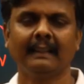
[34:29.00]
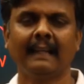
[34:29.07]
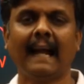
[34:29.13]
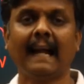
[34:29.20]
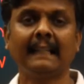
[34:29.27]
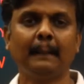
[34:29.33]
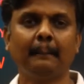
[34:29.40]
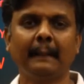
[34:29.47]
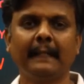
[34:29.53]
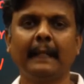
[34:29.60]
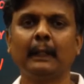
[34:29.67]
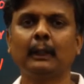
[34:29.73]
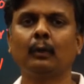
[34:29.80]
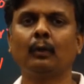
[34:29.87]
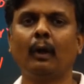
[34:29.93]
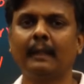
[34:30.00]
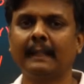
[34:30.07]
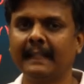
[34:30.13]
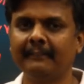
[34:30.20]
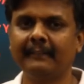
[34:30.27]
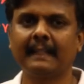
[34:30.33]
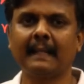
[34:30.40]
At the beginning, do not
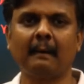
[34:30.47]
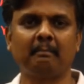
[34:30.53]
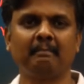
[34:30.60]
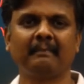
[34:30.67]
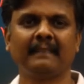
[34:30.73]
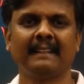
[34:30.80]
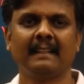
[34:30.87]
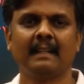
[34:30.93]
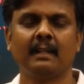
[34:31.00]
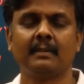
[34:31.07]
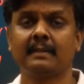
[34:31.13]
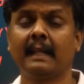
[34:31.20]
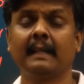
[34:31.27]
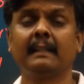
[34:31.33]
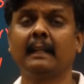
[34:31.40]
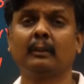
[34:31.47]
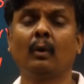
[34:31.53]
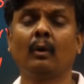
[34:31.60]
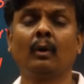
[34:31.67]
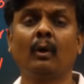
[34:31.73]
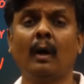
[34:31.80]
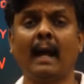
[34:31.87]
give it up. Saying that,
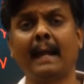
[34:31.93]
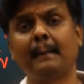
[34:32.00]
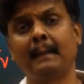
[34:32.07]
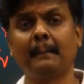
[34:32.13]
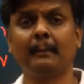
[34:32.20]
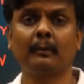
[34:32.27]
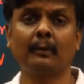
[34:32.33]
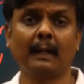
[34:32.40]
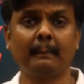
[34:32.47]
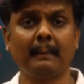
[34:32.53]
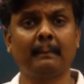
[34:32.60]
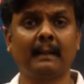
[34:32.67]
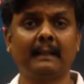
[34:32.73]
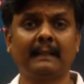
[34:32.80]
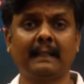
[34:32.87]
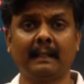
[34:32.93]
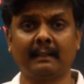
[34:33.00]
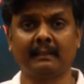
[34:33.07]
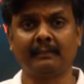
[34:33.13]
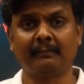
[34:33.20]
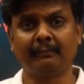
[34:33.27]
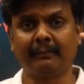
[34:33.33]
no, no, I am able to remember the
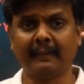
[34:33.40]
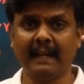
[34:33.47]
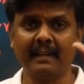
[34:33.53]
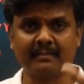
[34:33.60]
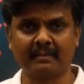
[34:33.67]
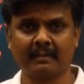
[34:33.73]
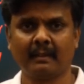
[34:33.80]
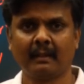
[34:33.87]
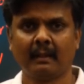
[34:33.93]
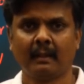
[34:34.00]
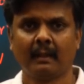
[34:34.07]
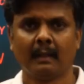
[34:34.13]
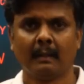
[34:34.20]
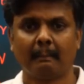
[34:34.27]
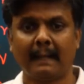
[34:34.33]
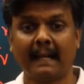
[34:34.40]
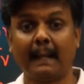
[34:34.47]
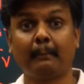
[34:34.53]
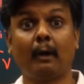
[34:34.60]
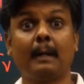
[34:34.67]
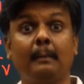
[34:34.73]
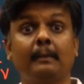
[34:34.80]
phrase, but I am
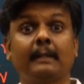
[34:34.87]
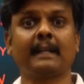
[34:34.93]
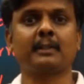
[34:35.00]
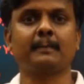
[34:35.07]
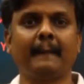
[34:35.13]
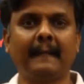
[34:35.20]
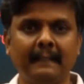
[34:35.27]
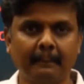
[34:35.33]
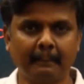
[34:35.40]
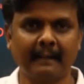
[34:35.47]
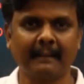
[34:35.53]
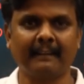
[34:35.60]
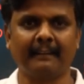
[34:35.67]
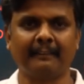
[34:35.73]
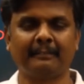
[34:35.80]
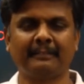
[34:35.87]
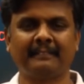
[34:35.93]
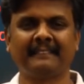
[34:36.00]
not able to expand the paragraph.